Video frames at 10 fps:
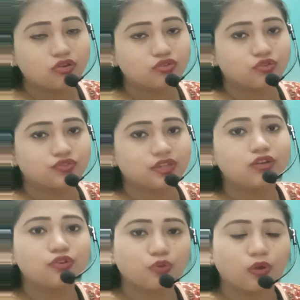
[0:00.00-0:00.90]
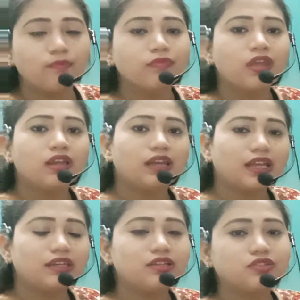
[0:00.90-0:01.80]
or social rule.
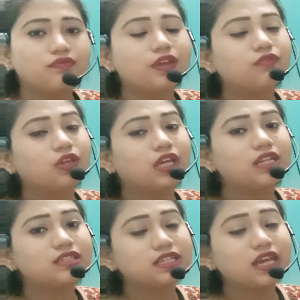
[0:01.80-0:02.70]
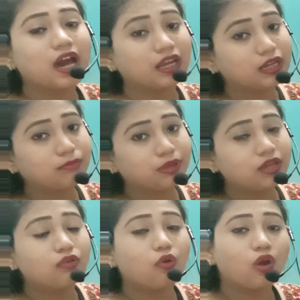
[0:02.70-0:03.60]
Like this way we can see
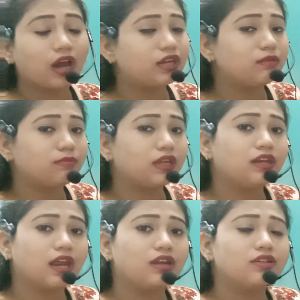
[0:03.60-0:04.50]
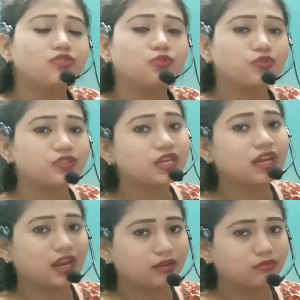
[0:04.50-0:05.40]
honeybee, they are the social
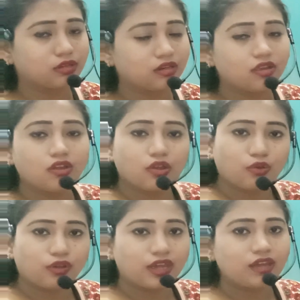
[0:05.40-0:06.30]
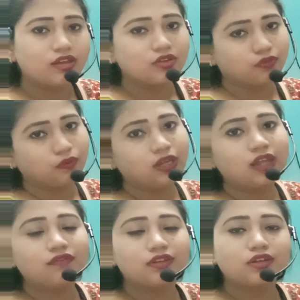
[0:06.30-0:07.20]
animal. Okay, who
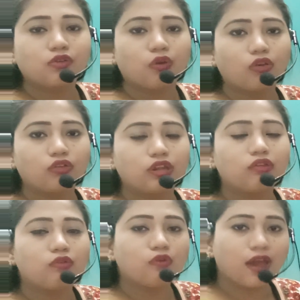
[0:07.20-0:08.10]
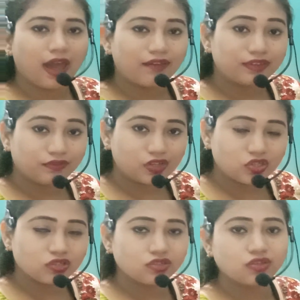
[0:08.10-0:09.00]
live in the colony, who have
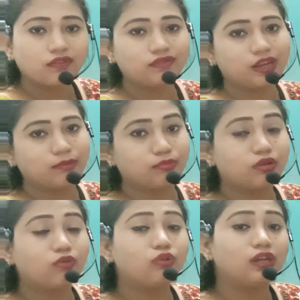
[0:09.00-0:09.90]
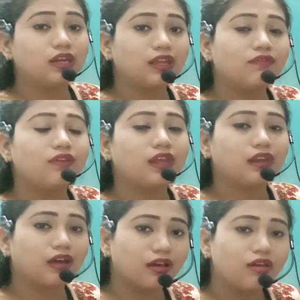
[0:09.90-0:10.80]
divisions of labor, who live
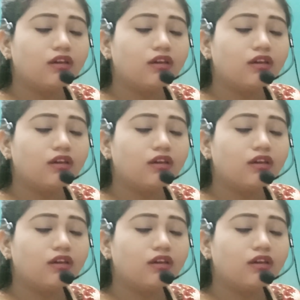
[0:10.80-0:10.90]
in a